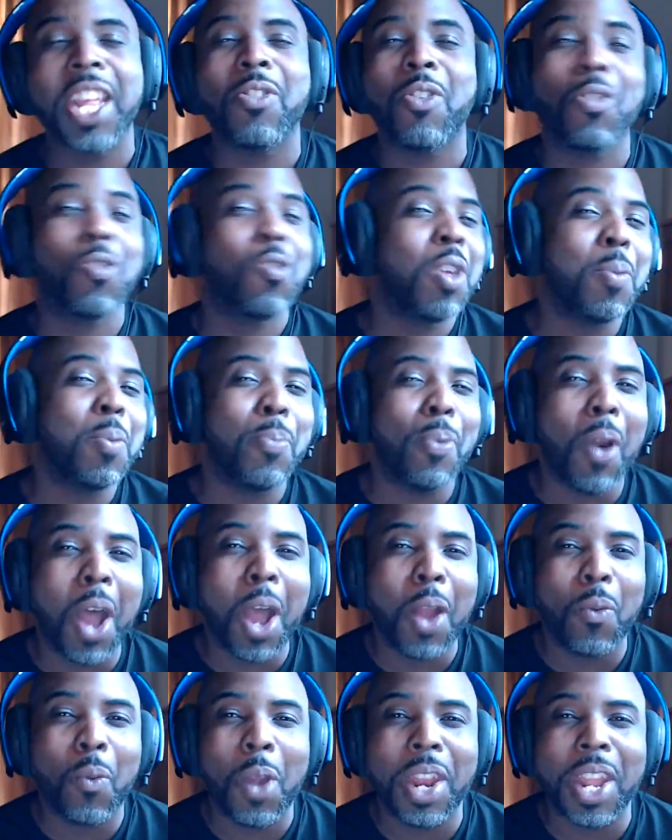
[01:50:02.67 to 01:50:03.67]
to see
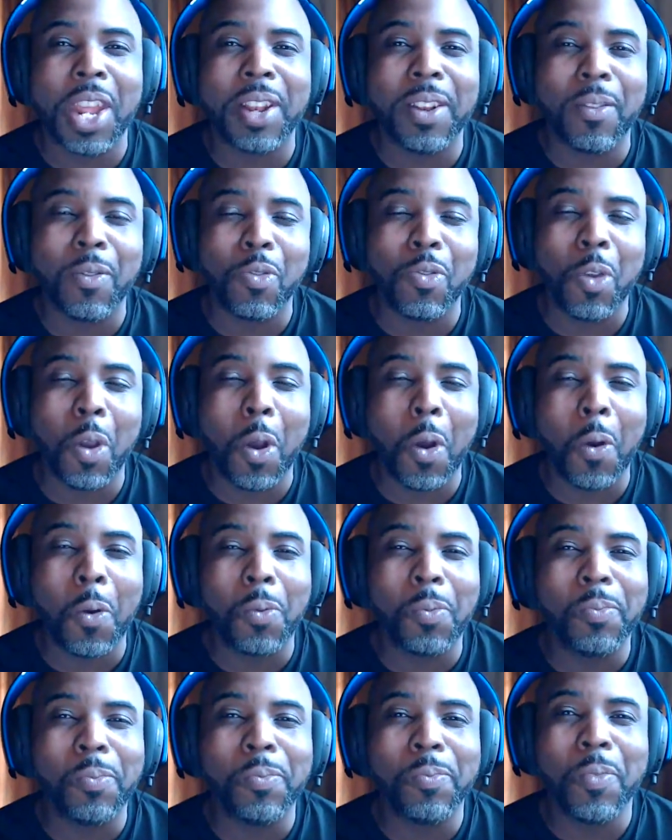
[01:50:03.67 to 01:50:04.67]
Braun win it. So
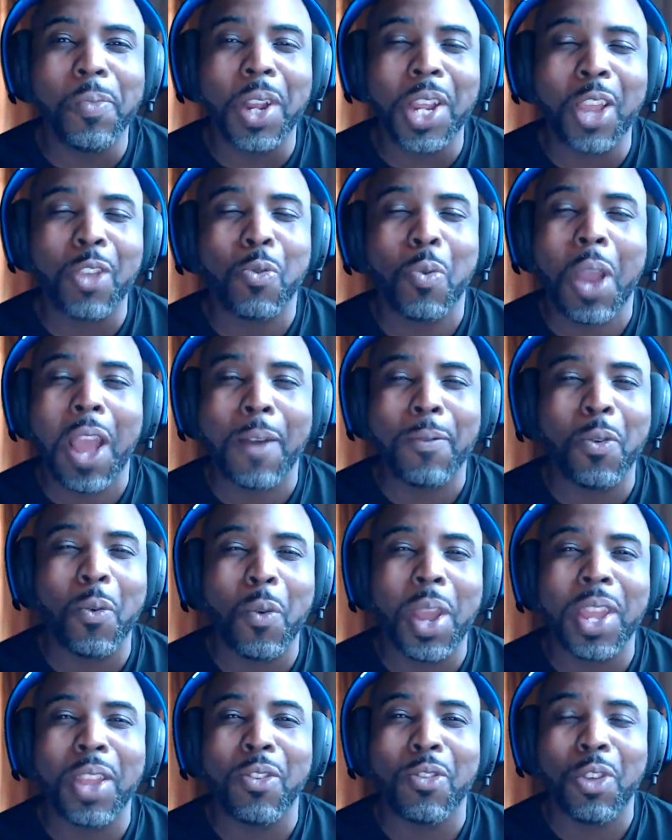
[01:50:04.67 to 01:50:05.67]
I guess we'll have to
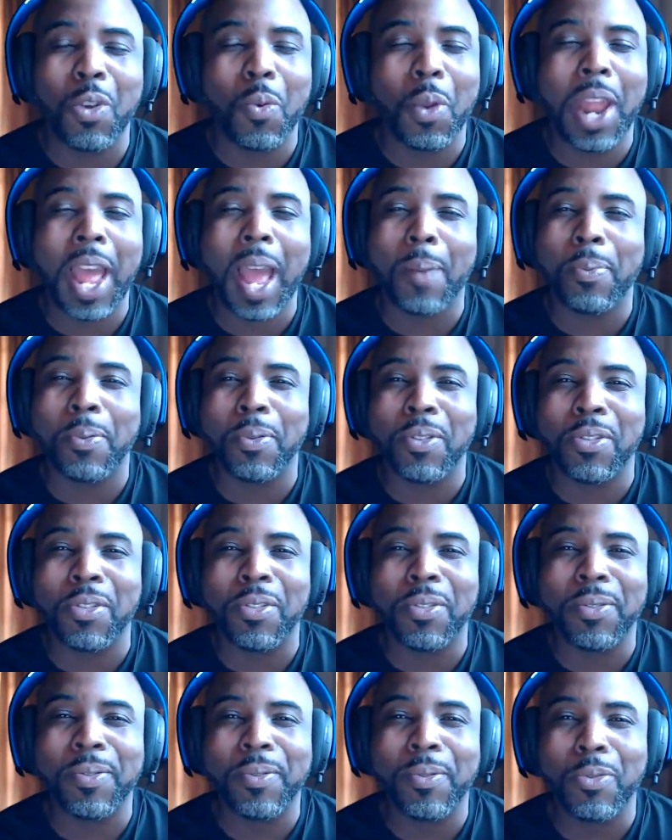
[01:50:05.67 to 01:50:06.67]
wait and see what
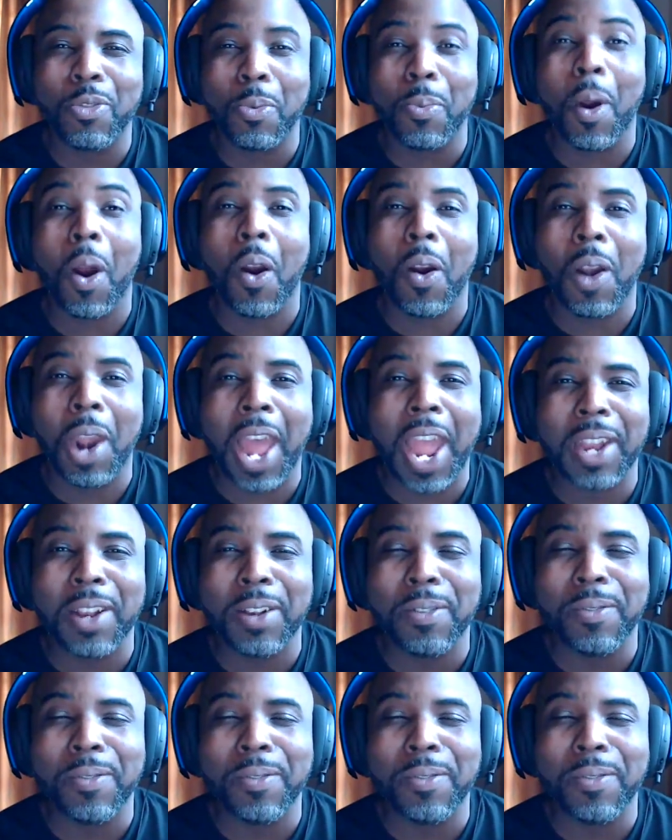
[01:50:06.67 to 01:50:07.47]
happens tomorrow night.